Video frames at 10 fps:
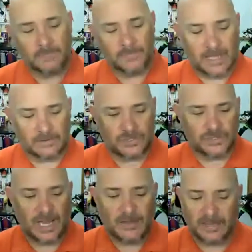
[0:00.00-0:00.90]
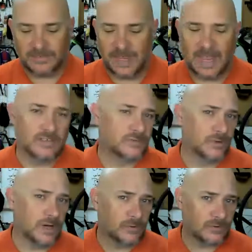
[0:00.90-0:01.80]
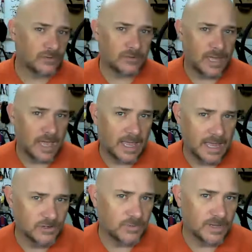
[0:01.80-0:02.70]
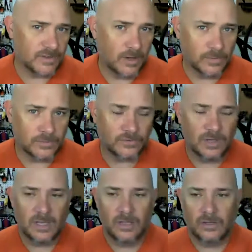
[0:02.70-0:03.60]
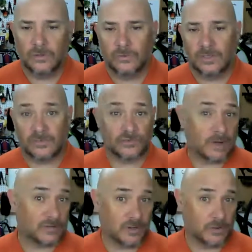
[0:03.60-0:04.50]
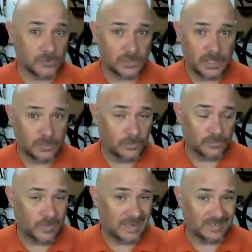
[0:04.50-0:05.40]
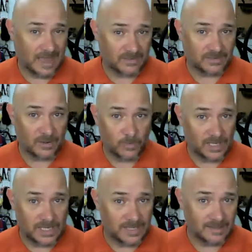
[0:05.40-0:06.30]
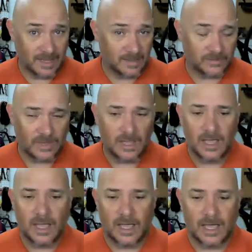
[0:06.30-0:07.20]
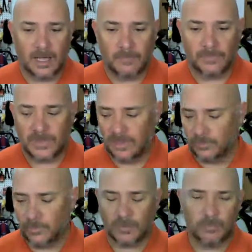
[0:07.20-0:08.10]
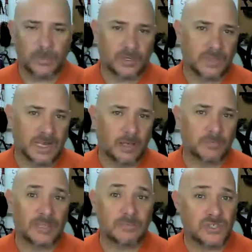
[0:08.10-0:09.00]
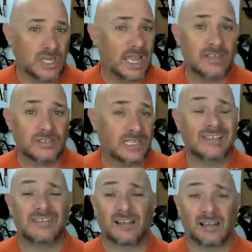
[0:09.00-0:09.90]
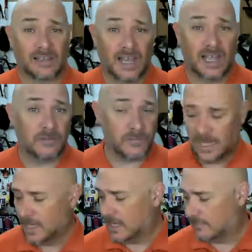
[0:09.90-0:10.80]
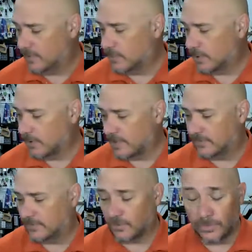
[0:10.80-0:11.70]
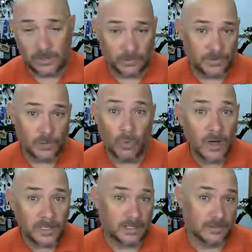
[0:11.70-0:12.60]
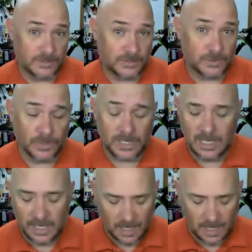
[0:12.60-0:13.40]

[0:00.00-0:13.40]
Now, shout out to Andrew Oakes, Andrew S. Oakes, who is a stress coach and who is fantastic at what he does. This was a book that helped him change his life. If you heard his story, or if you want to hear his story,